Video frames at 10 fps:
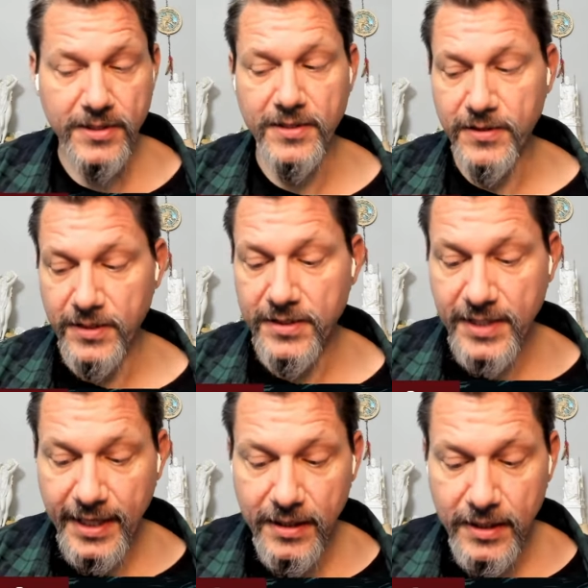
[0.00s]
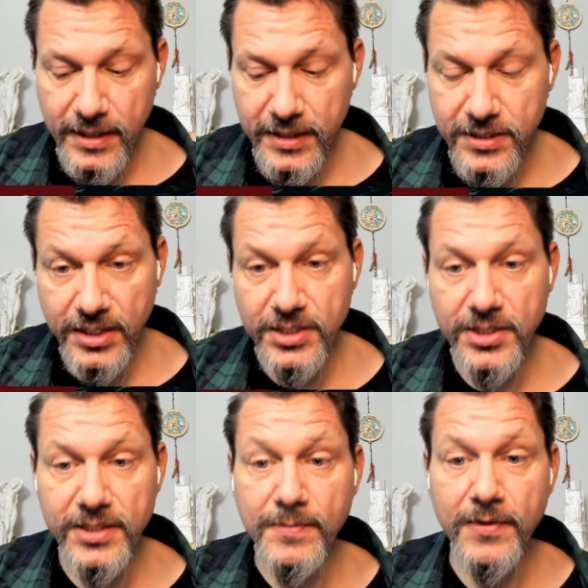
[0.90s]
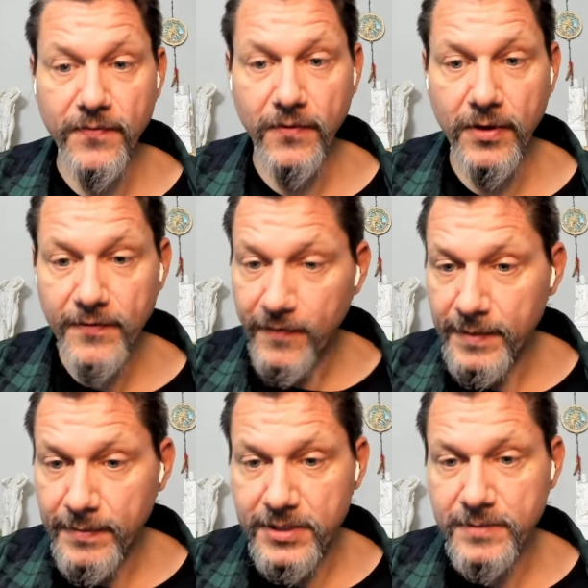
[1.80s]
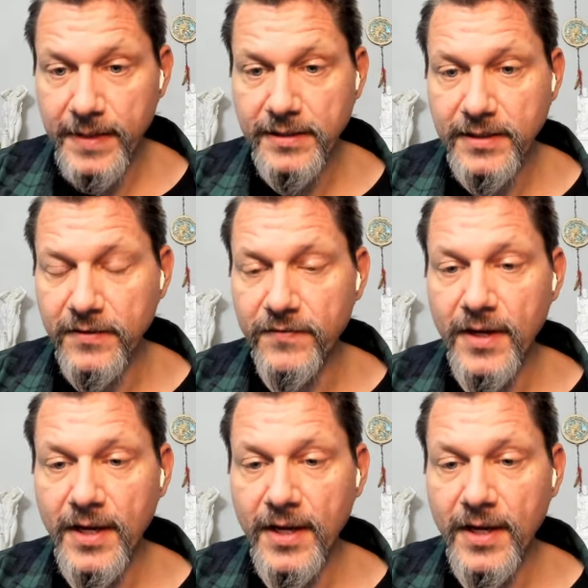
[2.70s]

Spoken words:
The entire initiation is performed from the perspective